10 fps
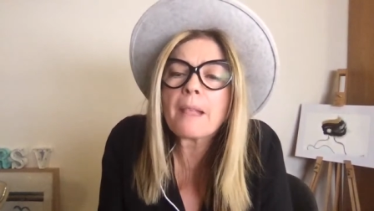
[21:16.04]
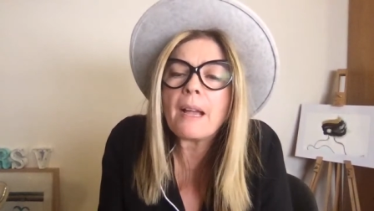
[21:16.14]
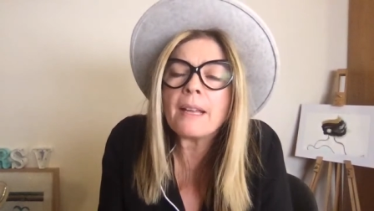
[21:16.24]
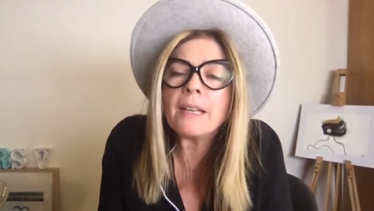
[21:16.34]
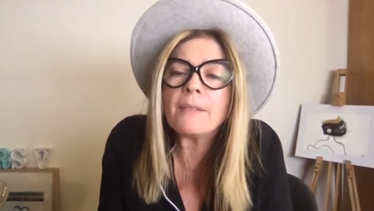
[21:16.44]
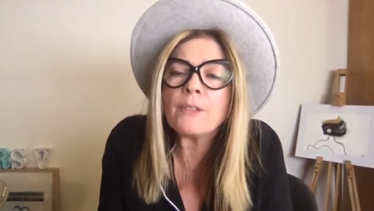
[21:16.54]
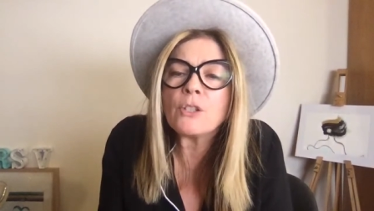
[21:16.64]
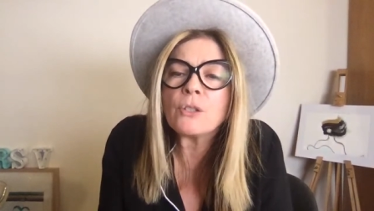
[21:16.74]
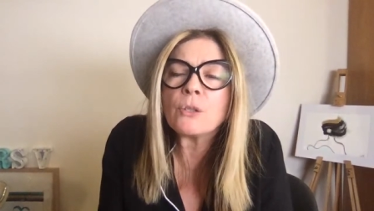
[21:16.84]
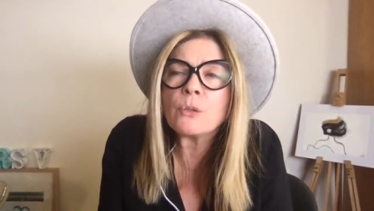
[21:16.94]
I'd love you
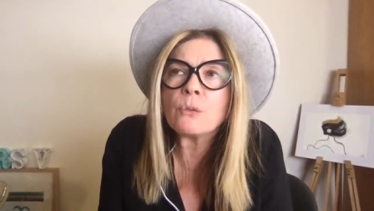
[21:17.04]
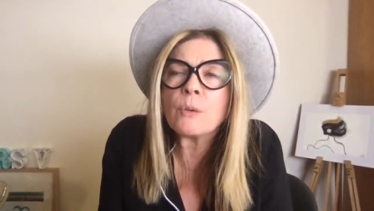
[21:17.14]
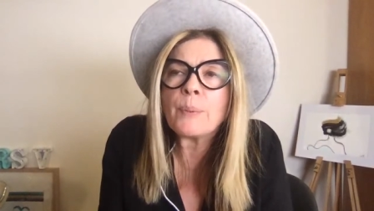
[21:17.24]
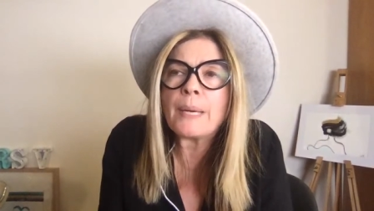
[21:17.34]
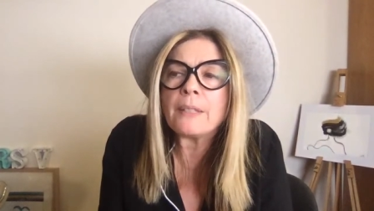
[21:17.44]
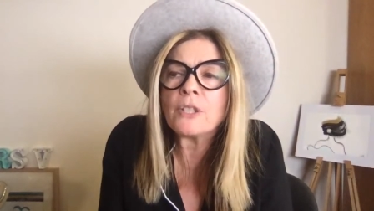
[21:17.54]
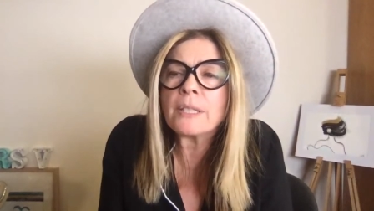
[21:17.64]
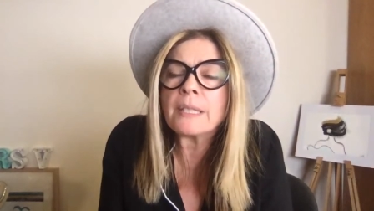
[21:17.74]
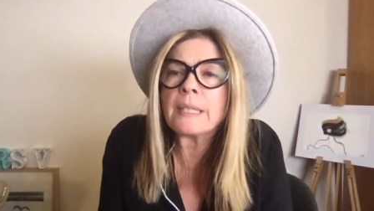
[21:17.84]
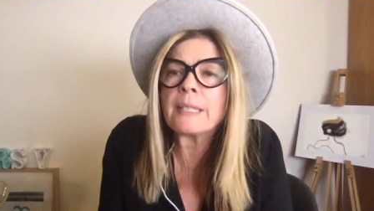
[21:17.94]
to talk about
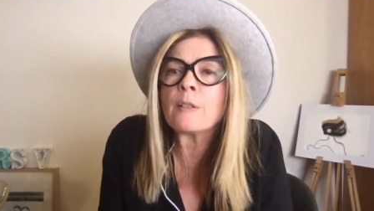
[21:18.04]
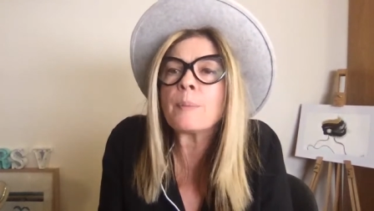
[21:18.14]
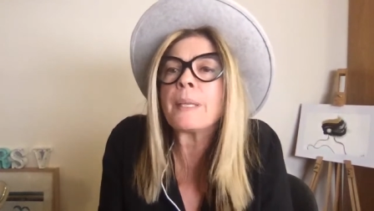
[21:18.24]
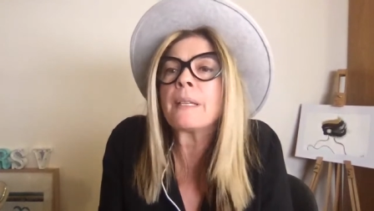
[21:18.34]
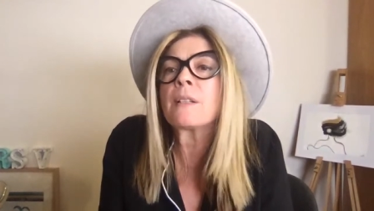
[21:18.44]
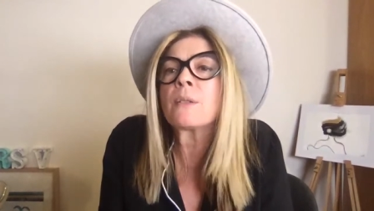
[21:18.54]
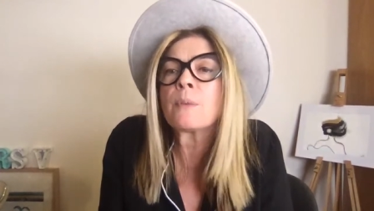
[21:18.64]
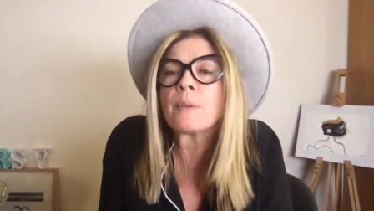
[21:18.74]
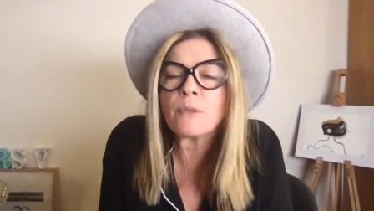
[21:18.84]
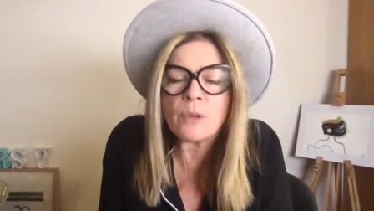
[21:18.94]
just a little bit, because
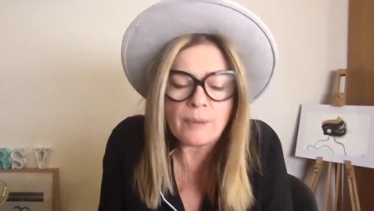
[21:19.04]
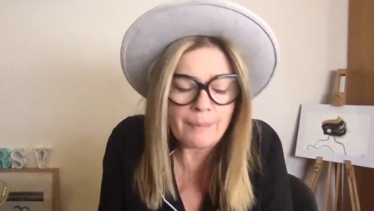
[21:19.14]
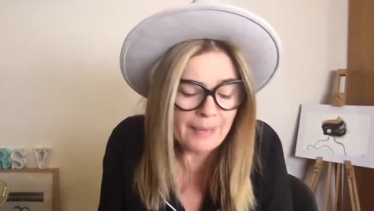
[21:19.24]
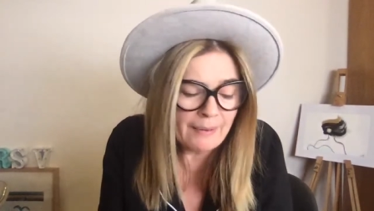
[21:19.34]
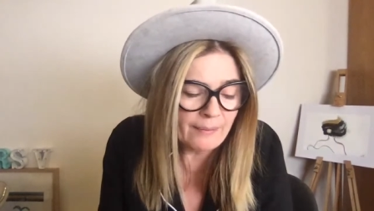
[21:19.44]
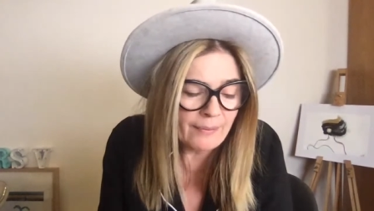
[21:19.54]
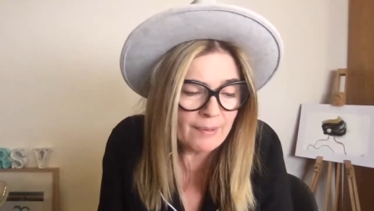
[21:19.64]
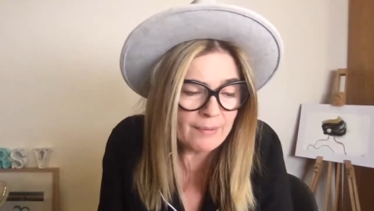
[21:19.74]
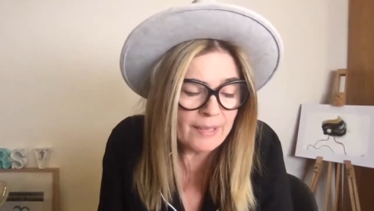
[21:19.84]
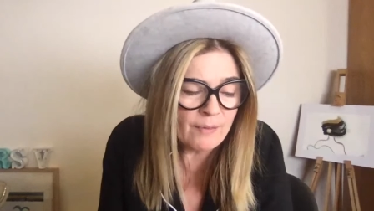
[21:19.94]
we've got about
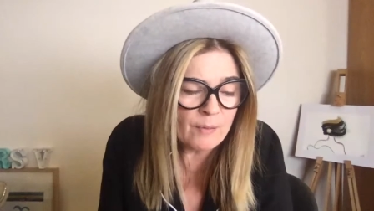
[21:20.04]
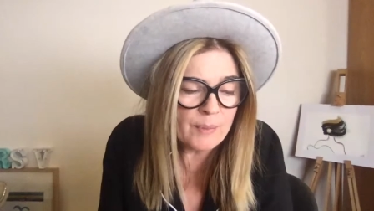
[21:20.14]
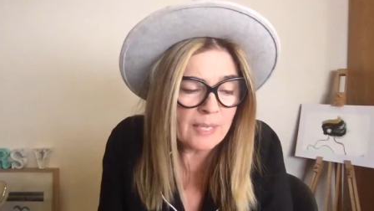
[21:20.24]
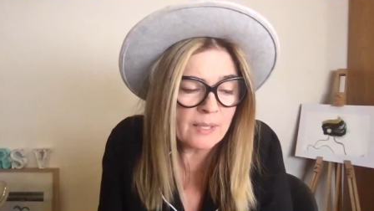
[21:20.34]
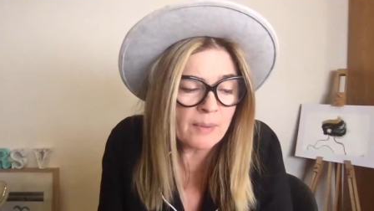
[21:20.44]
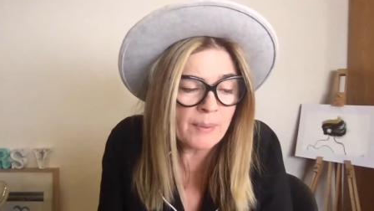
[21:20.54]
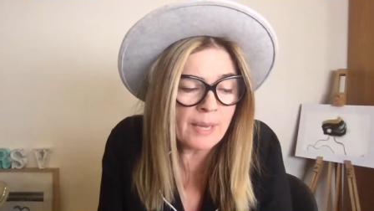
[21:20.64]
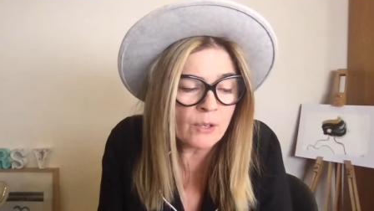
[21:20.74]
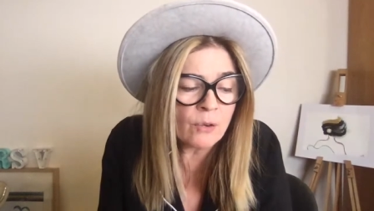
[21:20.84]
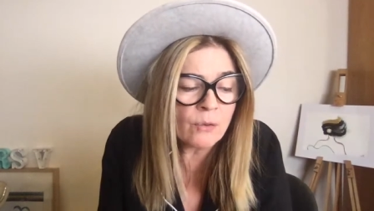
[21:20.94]
5-7 minutes,
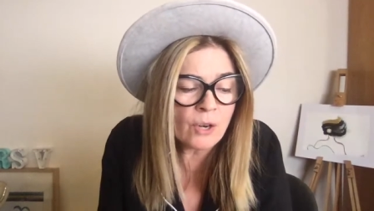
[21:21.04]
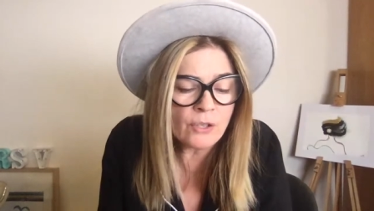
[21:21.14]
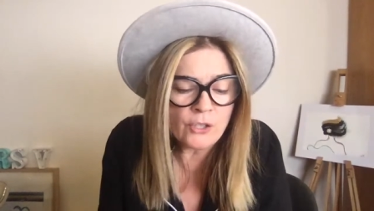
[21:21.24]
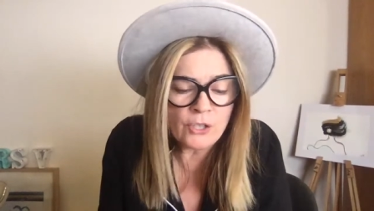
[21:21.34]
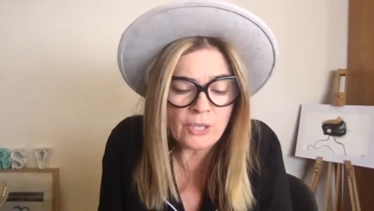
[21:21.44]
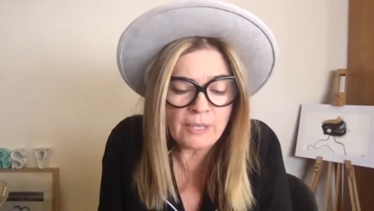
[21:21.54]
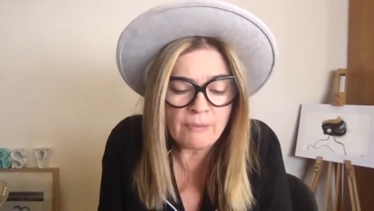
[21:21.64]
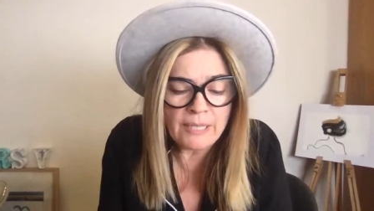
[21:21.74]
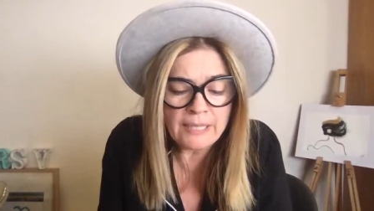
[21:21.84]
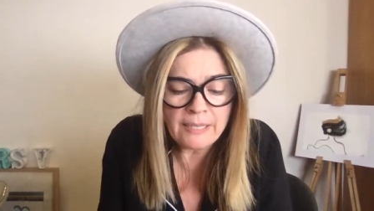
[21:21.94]
about your own journey
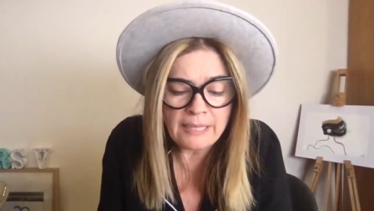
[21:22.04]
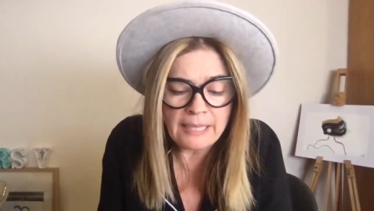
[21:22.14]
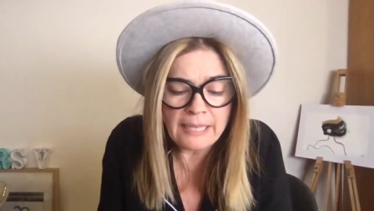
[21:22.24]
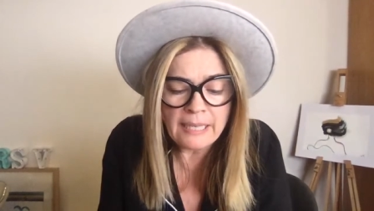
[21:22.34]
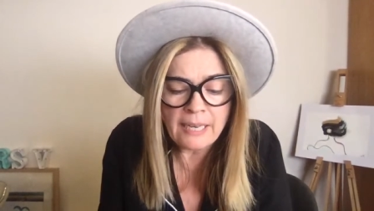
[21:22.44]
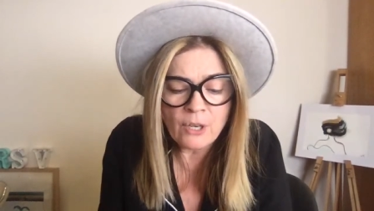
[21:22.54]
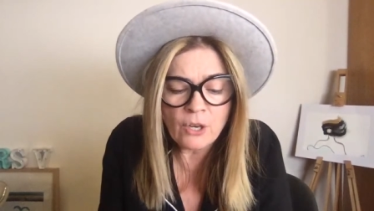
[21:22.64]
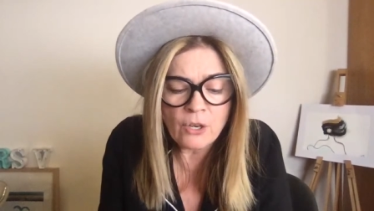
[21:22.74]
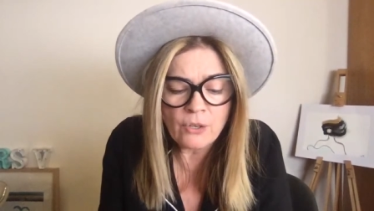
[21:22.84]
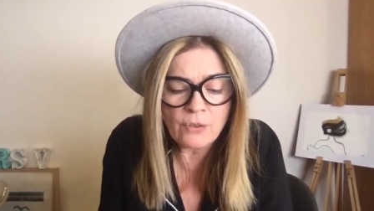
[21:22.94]
recently. And I know
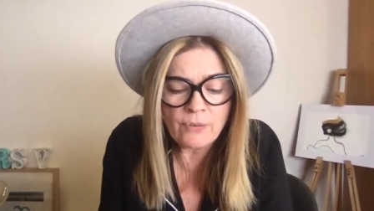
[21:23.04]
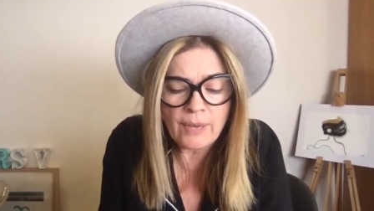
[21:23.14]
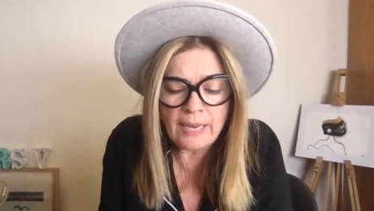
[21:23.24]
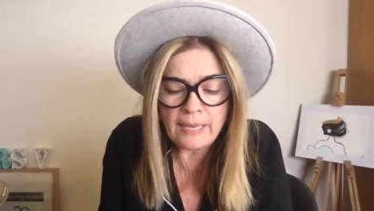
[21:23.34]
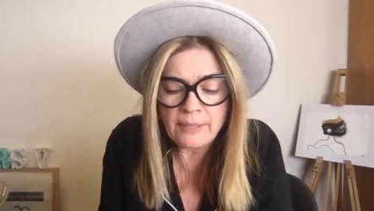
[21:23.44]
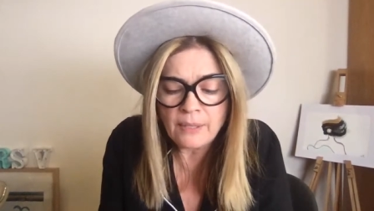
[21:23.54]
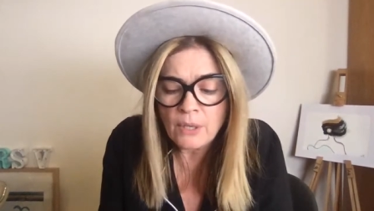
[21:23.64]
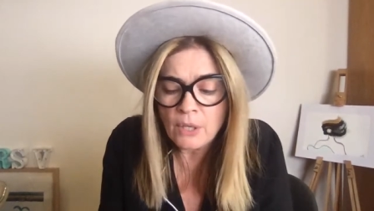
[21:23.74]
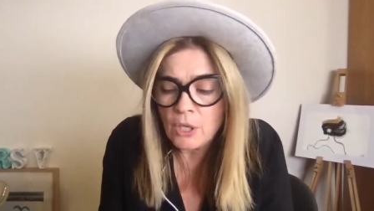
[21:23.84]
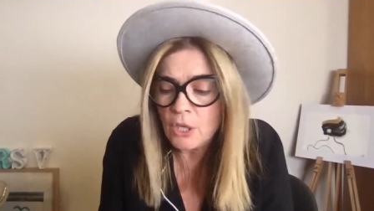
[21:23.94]
you've had
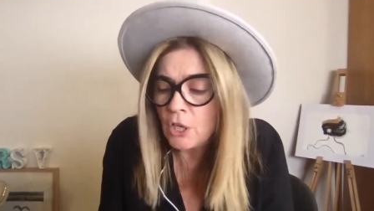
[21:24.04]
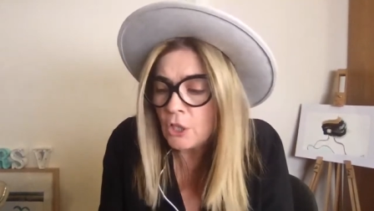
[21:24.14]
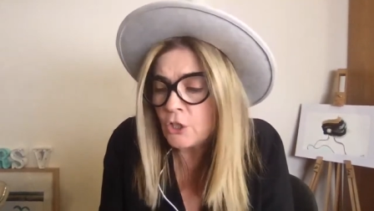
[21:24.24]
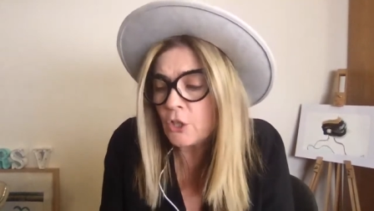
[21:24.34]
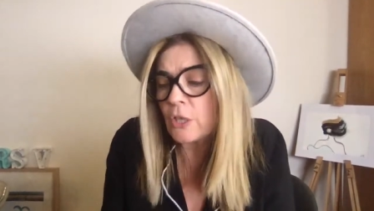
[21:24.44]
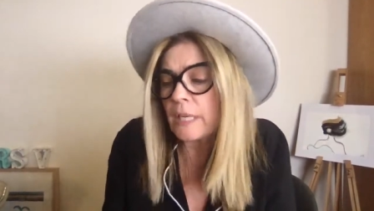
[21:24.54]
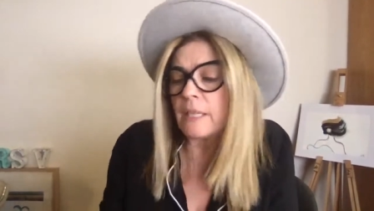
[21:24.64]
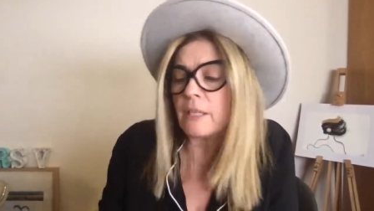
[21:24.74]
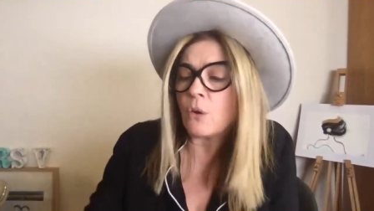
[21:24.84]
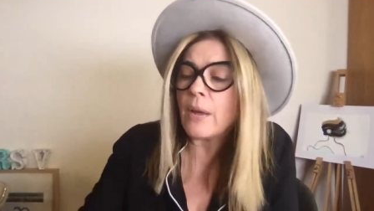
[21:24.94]
a journey in
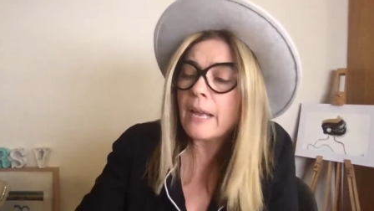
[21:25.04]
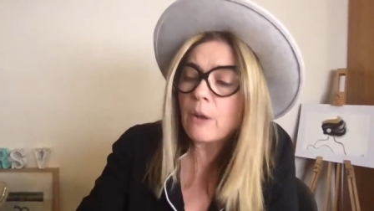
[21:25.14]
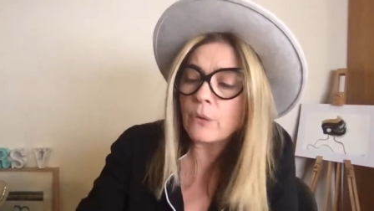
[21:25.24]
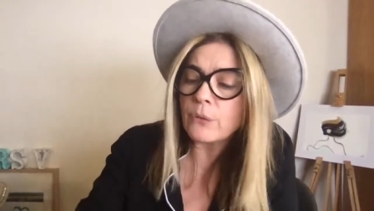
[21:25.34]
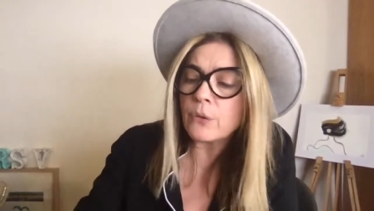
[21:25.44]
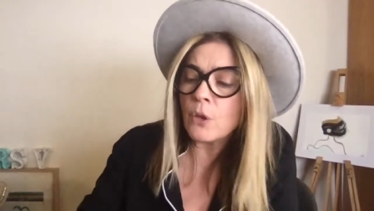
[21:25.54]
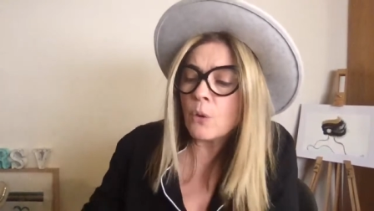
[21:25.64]
your health.